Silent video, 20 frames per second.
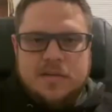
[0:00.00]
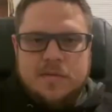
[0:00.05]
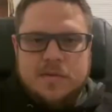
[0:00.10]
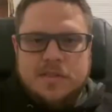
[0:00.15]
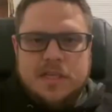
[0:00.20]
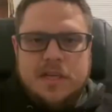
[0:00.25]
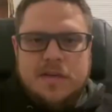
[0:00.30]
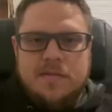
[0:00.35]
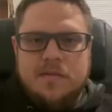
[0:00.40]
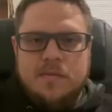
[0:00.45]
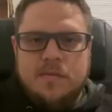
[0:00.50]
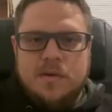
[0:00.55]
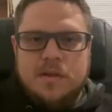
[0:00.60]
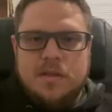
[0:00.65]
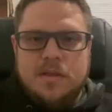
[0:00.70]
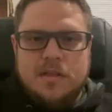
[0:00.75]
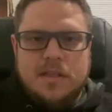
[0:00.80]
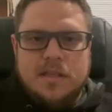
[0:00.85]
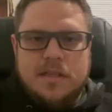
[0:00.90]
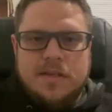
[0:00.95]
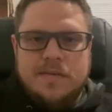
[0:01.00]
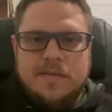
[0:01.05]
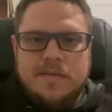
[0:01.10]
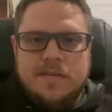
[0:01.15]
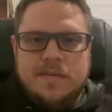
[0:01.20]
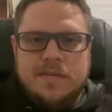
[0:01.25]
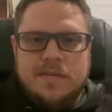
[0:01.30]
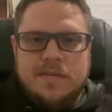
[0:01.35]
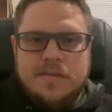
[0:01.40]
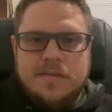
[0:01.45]
number 7 willow leaf
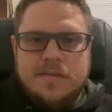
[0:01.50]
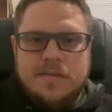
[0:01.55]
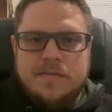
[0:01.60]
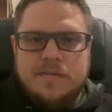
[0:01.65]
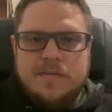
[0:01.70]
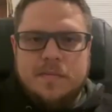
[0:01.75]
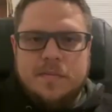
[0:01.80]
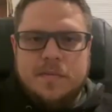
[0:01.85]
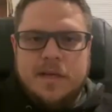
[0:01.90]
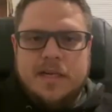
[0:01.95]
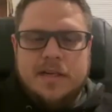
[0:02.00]
blade